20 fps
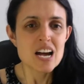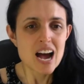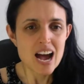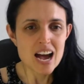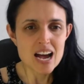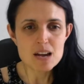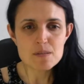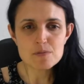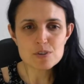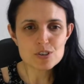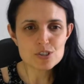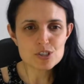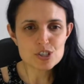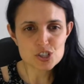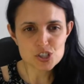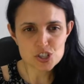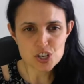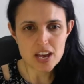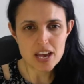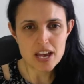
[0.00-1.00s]
I'm going to
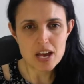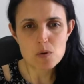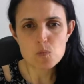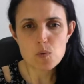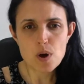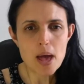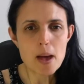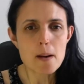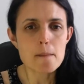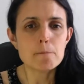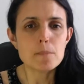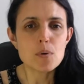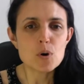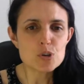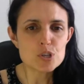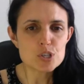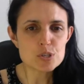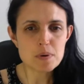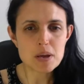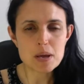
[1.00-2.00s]
share where
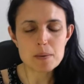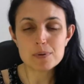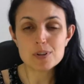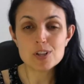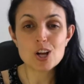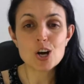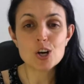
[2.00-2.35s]
most people